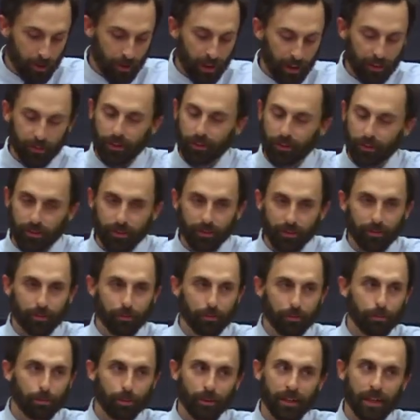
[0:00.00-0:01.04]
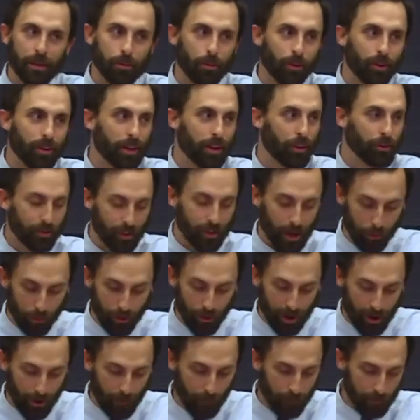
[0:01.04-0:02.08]
And there's plenty more. I'll stop
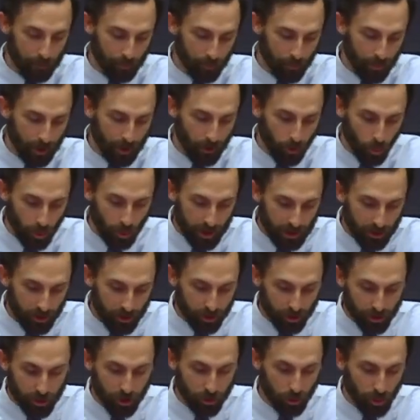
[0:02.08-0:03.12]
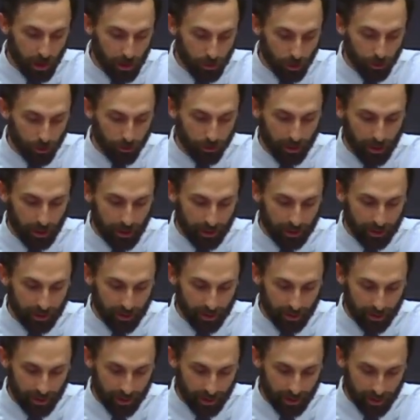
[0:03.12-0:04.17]
there. Should we
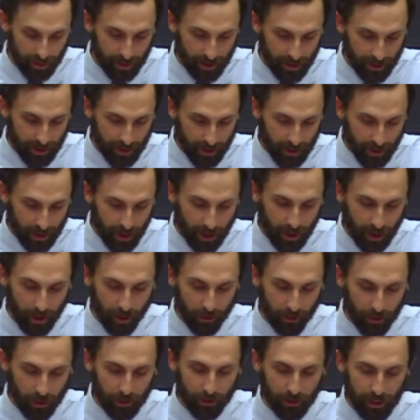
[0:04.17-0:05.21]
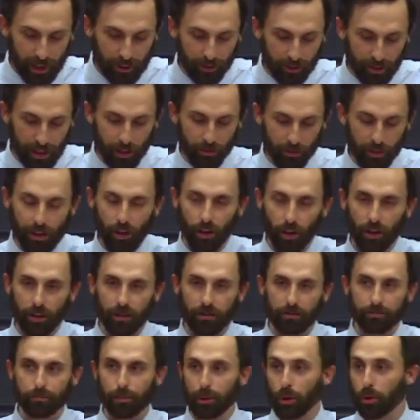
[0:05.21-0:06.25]
reflect this Thanksgiving
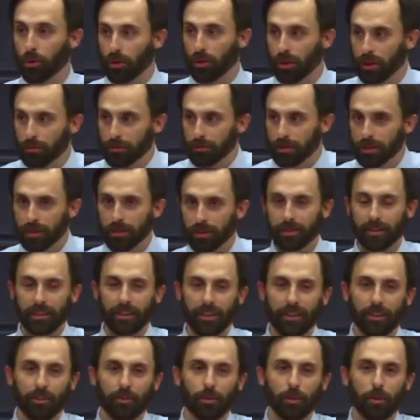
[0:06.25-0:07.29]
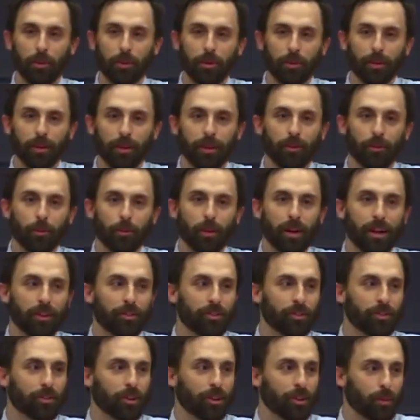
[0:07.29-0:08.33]
on pilgrims? You know, so when we
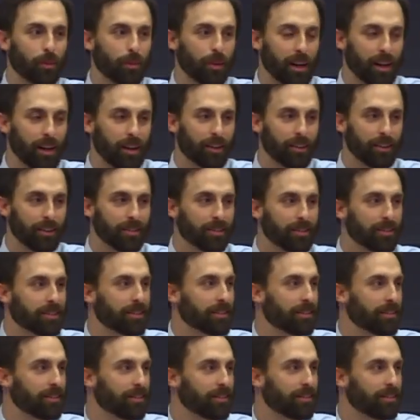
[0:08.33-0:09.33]
watch Charlie Brown's